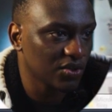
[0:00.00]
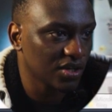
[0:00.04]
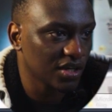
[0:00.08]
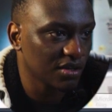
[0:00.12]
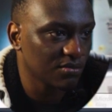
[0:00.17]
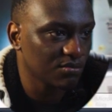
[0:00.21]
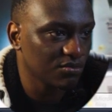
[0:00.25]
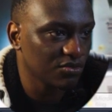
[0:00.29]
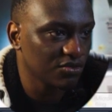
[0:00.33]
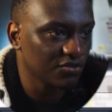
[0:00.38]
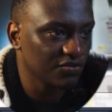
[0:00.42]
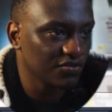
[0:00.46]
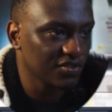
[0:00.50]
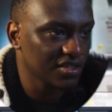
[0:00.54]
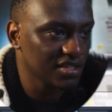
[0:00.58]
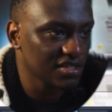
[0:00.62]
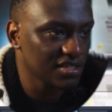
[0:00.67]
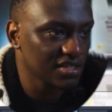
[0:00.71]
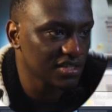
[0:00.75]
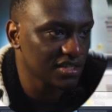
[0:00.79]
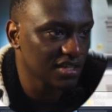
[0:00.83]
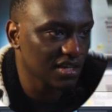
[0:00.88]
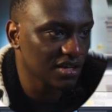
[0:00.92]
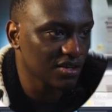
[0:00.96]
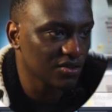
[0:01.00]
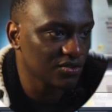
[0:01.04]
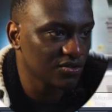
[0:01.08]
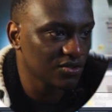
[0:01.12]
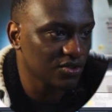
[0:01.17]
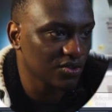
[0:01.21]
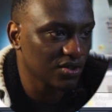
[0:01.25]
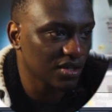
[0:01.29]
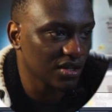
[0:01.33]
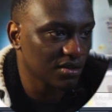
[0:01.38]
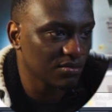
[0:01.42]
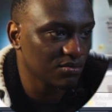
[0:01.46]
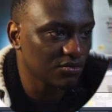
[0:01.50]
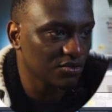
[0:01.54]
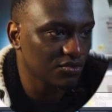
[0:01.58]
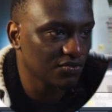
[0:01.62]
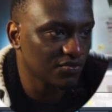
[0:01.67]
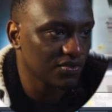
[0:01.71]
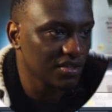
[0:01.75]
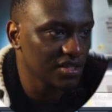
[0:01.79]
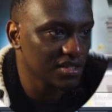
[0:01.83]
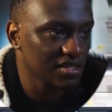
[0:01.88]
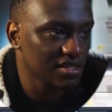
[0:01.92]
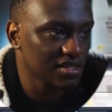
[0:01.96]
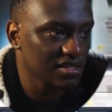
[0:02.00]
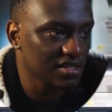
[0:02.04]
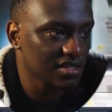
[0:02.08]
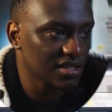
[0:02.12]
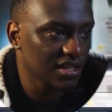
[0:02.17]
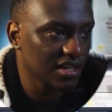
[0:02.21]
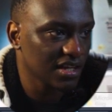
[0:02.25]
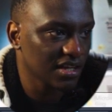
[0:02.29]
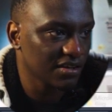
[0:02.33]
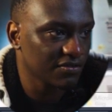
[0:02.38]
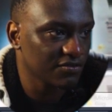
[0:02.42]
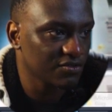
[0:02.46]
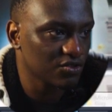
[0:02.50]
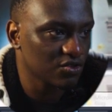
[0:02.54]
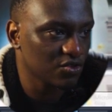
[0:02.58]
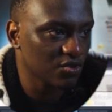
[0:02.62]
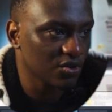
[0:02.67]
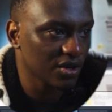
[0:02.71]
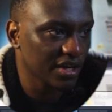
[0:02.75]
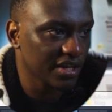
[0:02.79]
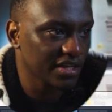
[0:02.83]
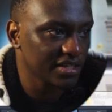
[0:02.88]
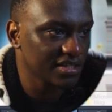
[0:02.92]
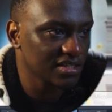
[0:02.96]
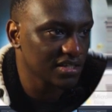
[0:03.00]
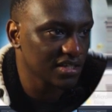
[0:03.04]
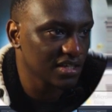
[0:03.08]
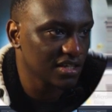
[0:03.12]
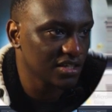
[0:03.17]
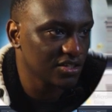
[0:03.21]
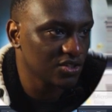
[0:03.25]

you can move this down, you can move this left, right,